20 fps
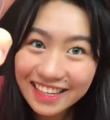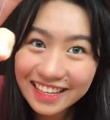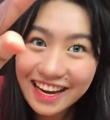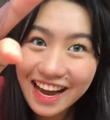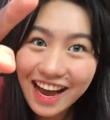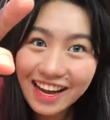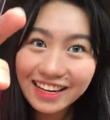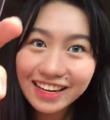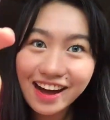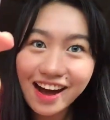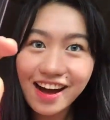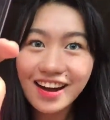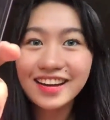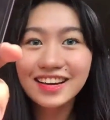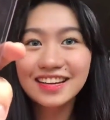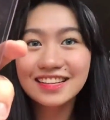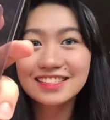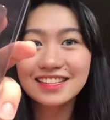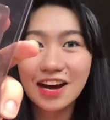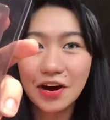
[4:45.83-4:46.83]
Ayan na
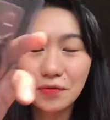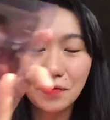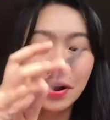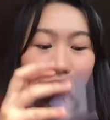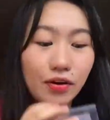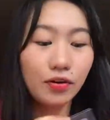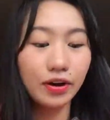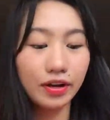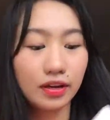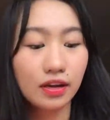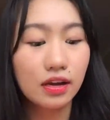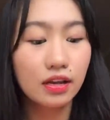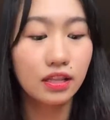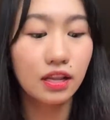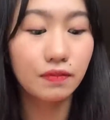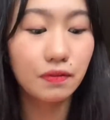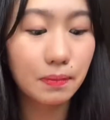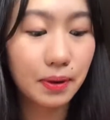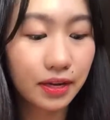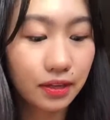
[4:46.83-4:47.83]
aking asawa. Okay,
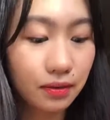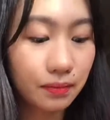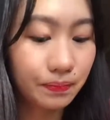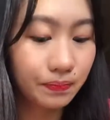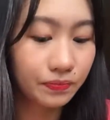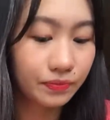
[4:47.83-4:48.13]
never mind.